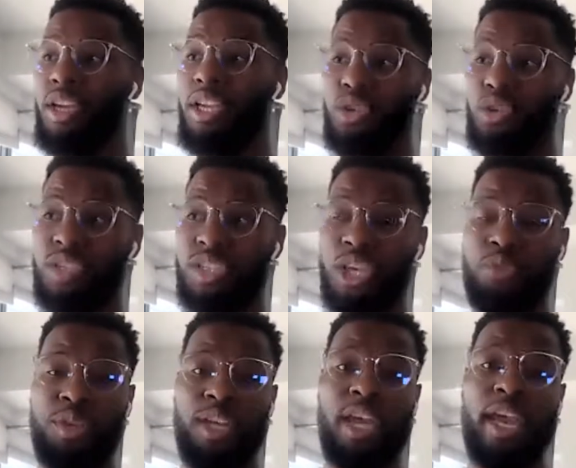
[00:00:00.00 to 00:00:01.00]
internal
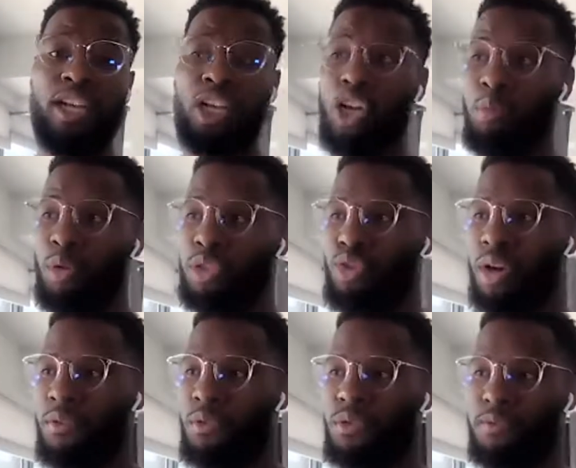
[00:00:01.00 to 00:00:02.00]
security, and global
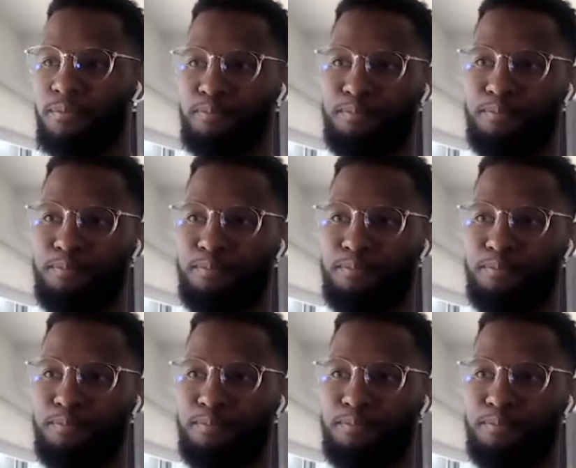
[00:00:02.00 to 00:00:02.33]
travels.